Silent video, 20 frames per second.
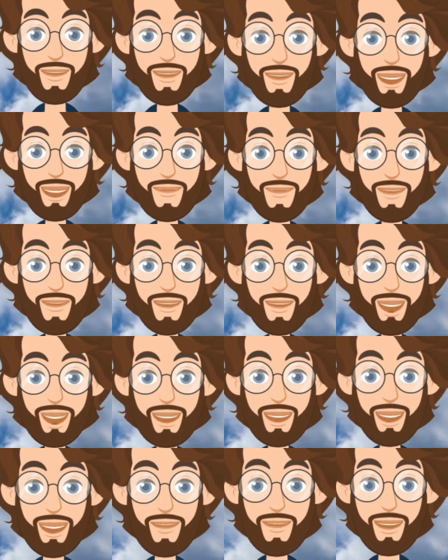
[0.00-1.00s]
and
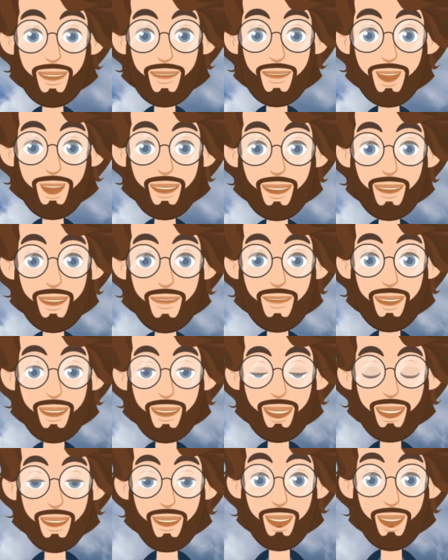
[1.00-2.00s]
valuable simply for being
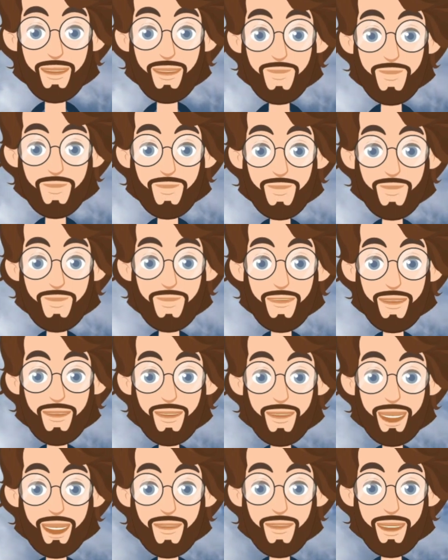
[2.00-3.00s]
you. Thank
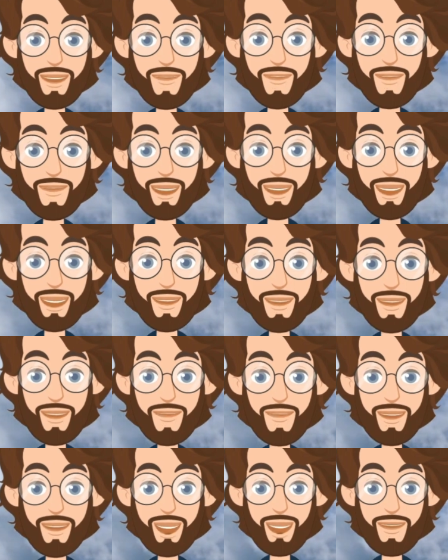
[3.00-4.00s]
you for watching, and may
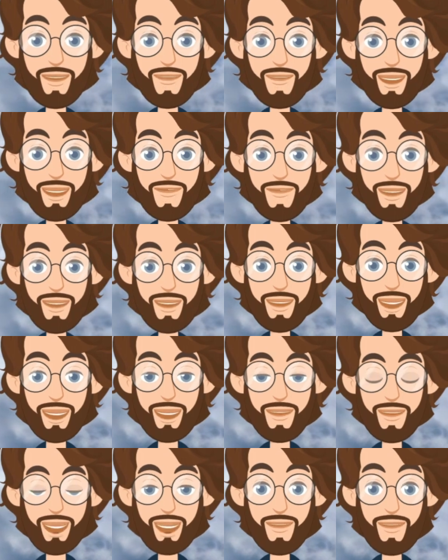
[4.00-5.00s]
you find peace
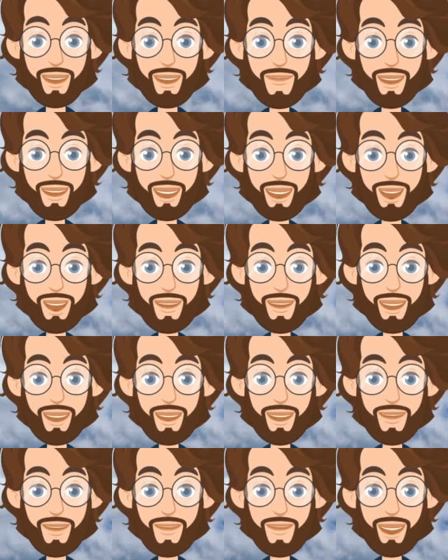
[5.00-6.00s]
and contentment on your
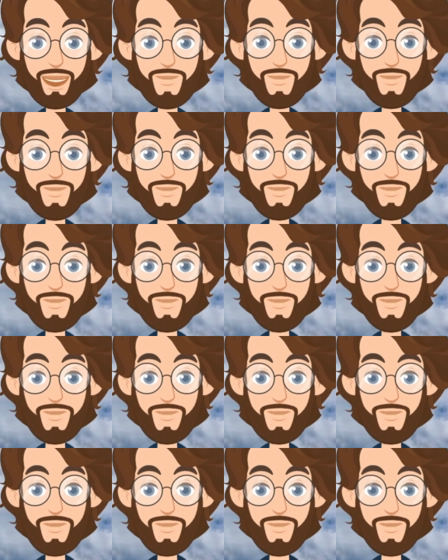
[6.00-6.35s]
journey.